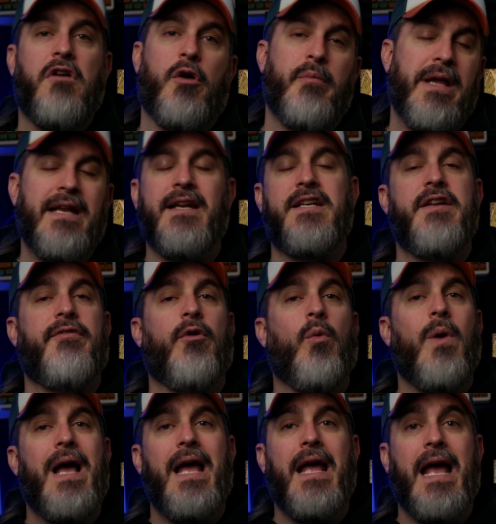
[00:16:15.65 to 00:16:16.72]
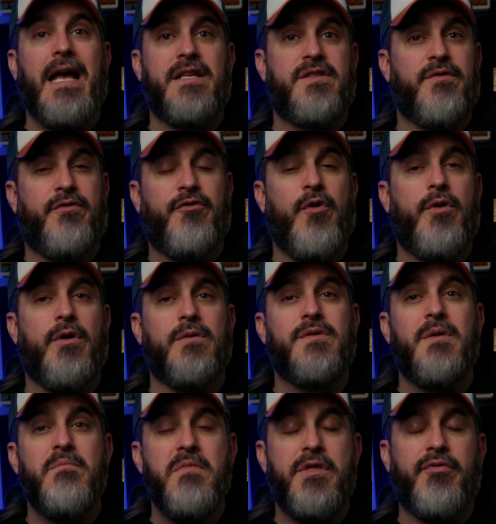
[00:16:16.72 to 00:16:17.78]
albeit in a different way, as Frodo's
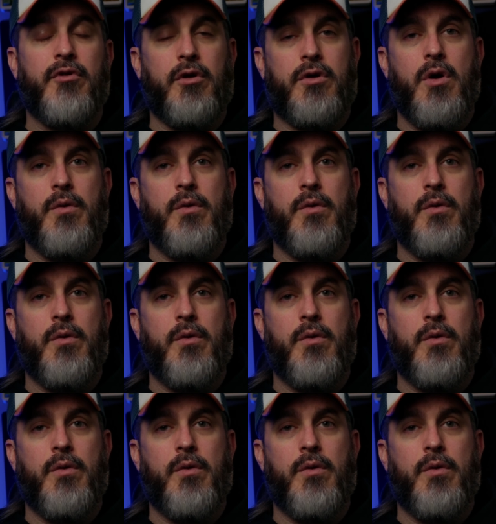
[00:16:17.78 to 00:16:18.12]
mithril